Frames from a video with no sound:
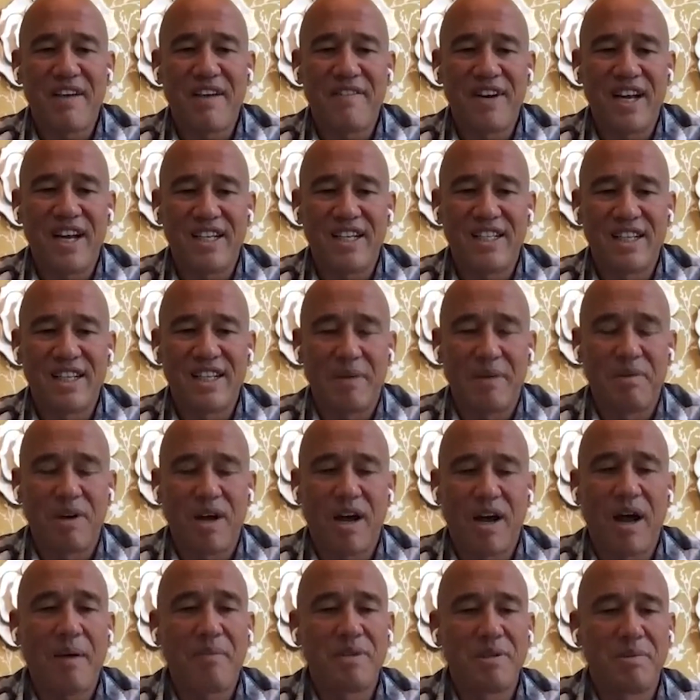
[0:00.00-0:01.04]
haven't had time
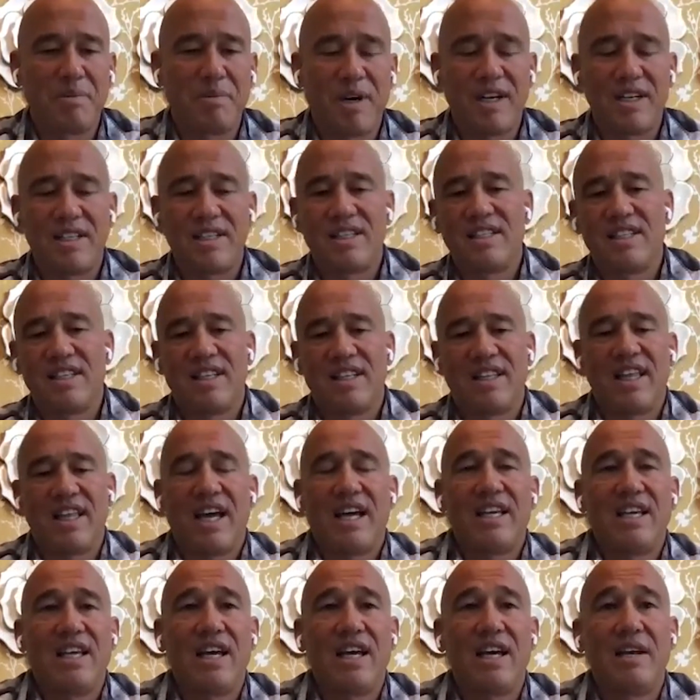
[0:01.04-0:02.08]
to optimize
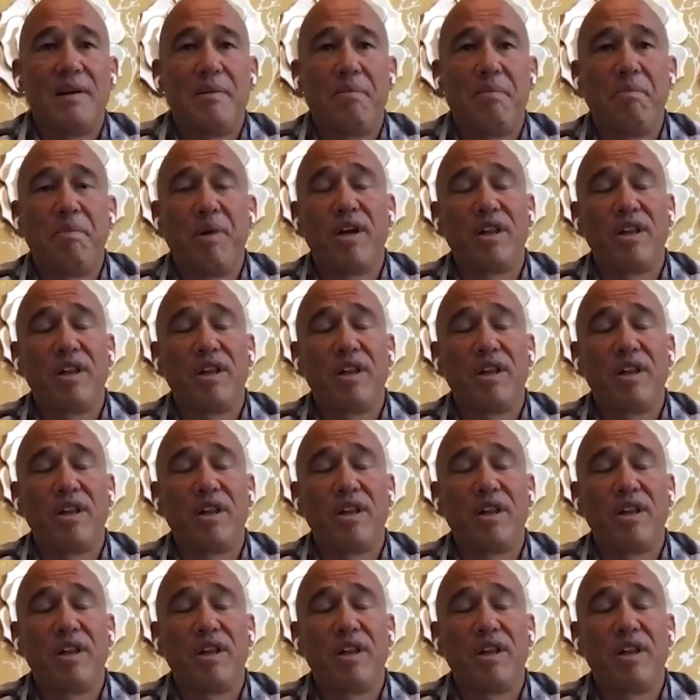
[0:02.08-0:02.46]
that yet.